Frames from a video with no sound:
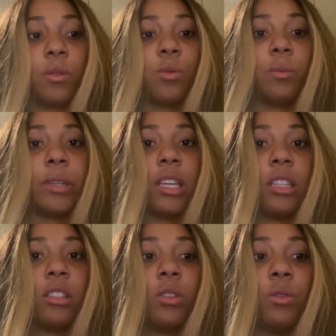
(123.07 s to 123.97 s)
will begin
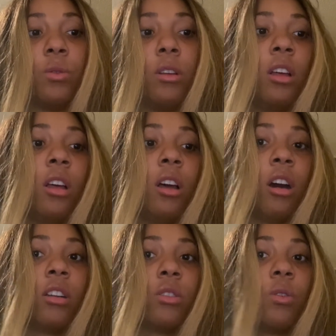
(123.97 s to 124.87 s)
to
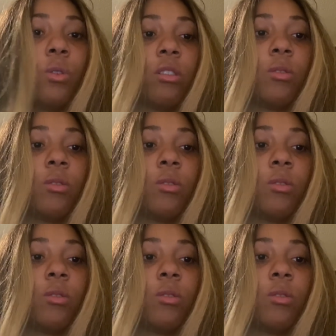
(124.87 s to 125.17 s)
uncoil,